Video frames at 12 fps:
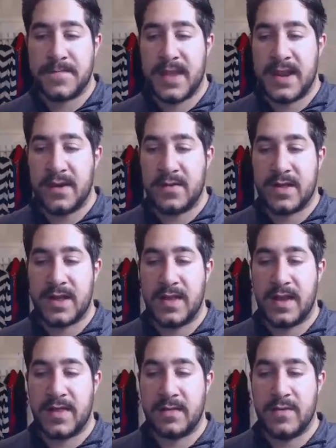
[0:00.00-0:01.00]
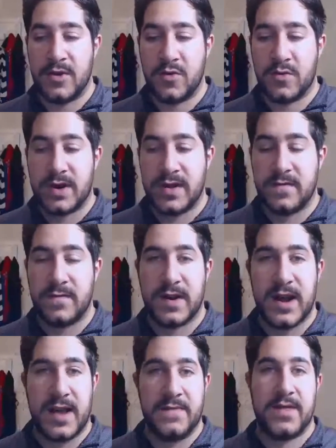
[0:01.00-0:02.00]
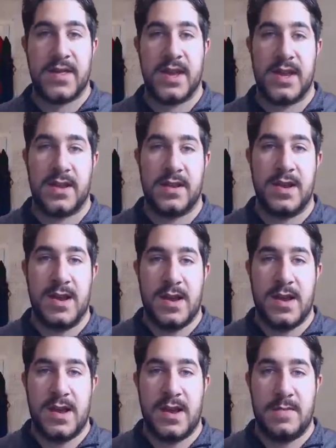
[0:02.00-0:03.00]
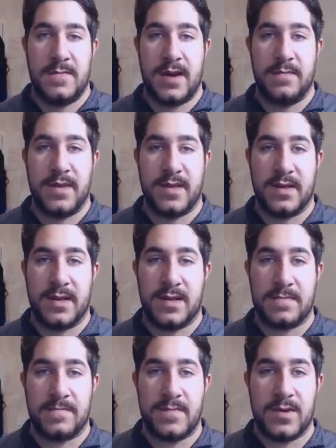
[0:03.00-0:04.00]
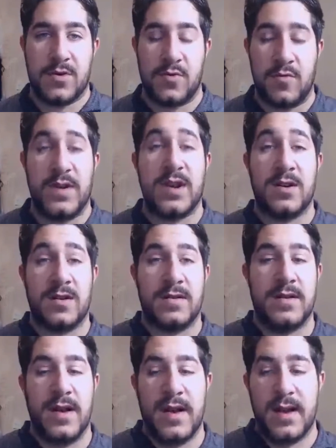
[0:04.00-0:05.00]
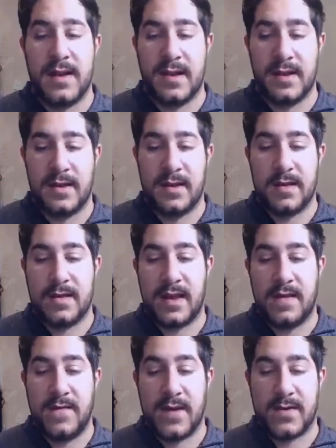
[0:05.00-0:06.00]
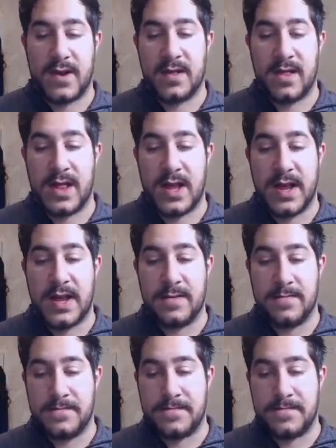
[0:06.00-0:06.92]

And I would say that the majority of what I've seen in my business career is a very light,